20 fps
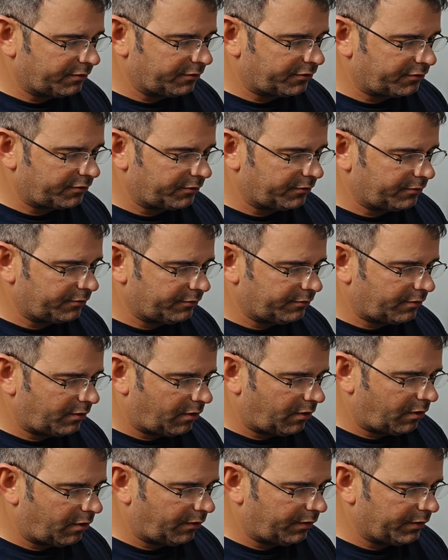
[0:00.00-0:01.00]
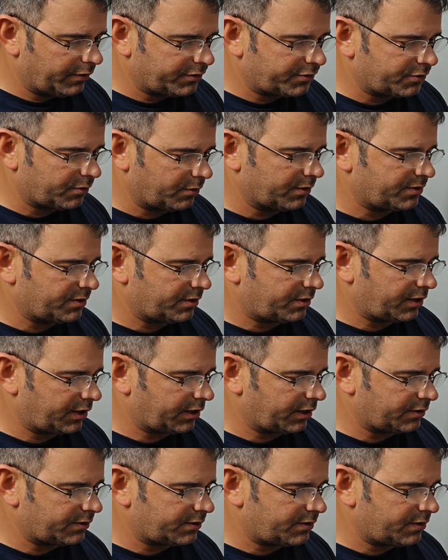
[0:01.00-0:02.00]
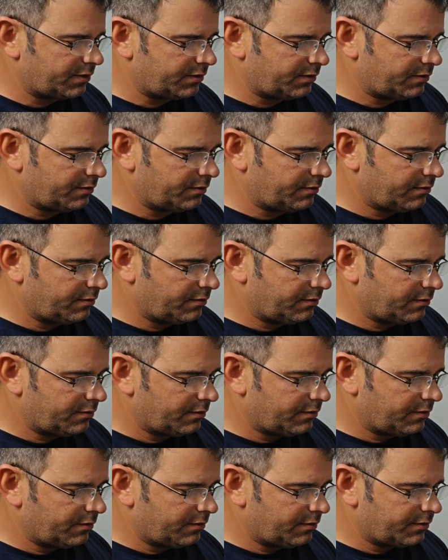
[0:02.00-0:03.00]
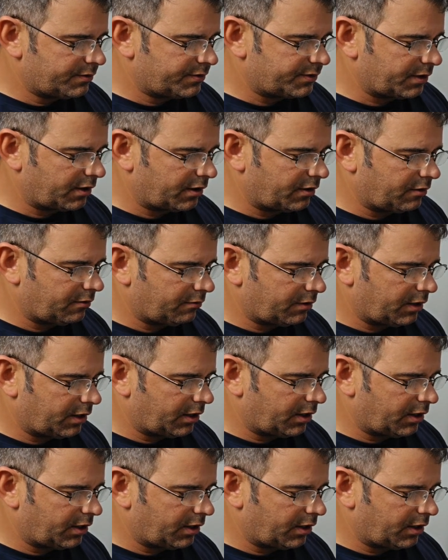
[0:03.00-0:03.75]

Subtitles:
through all those sorts of things. So,